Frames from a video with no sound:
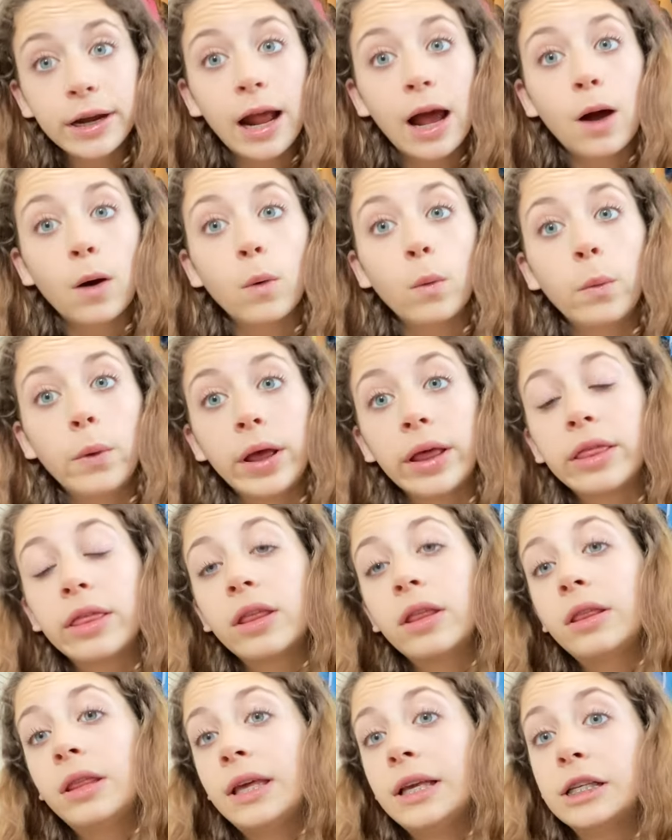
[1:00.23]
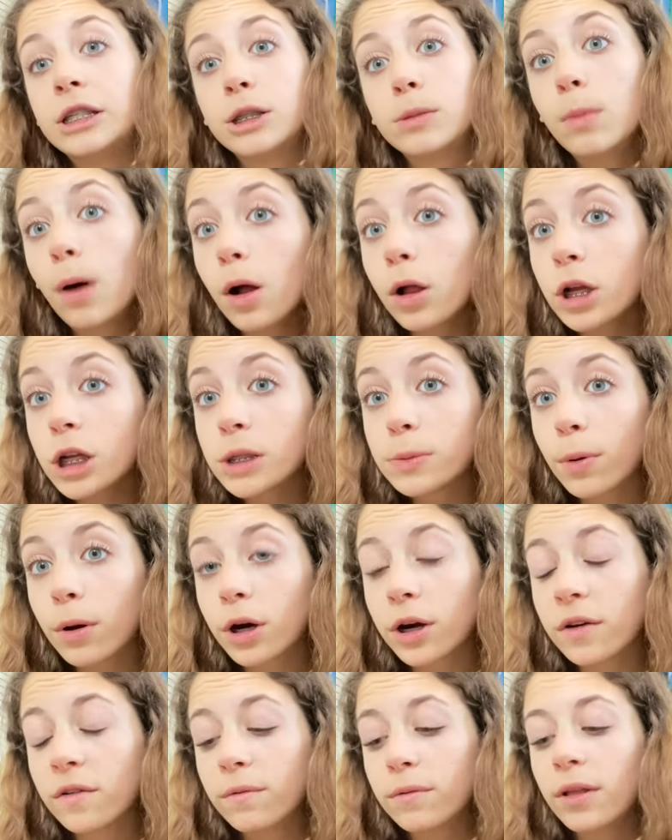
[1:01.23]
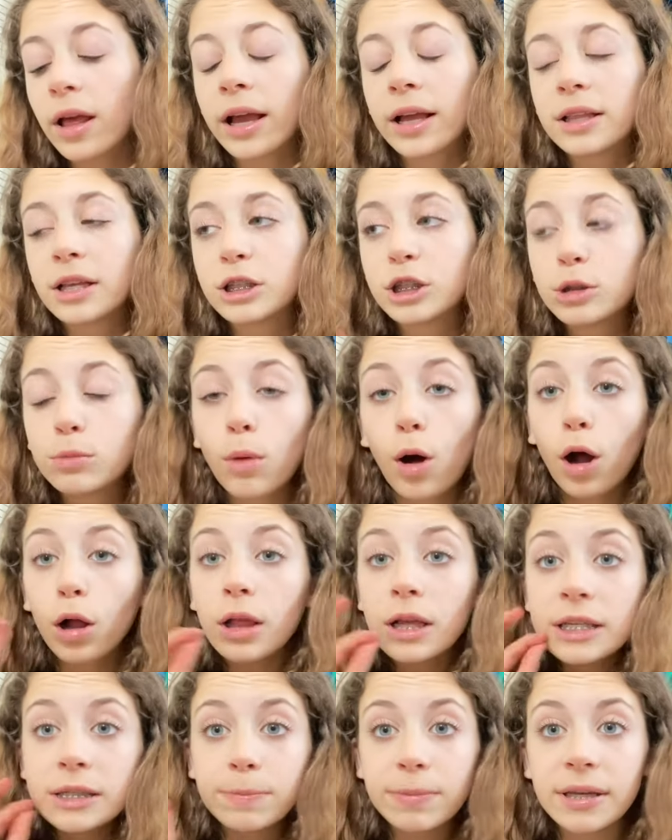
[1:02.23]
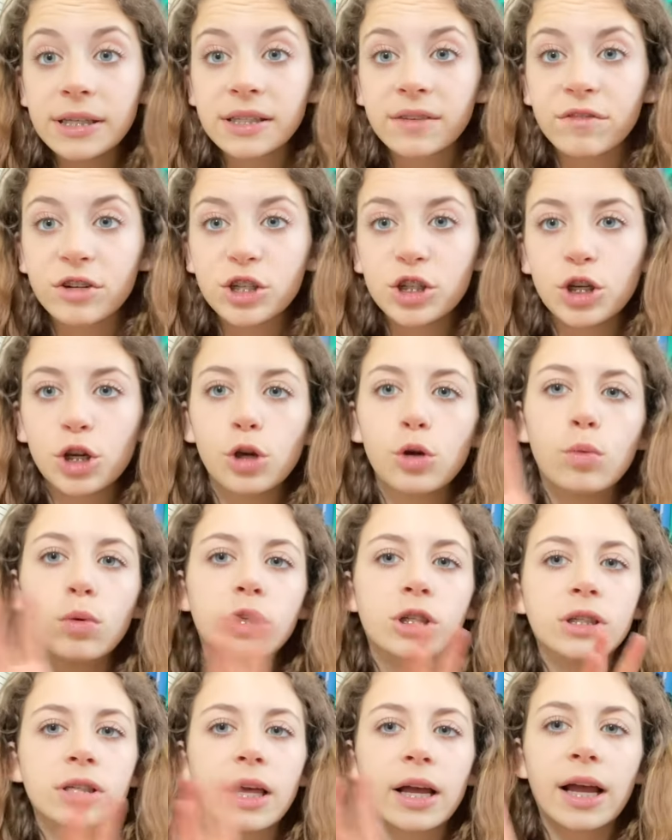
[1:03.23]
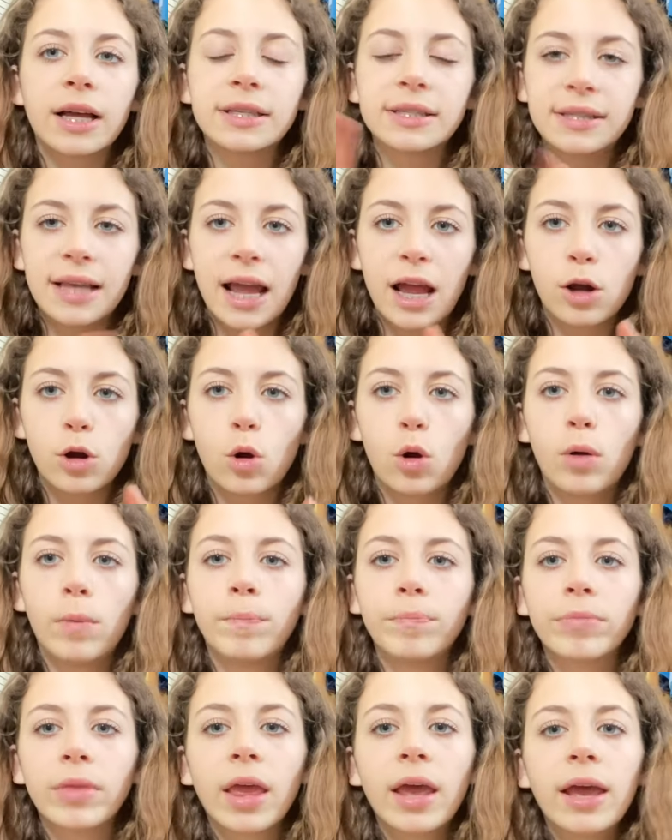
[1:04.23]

out with the smallest part of, like the smallest piece of a shoe, which is like a sandal.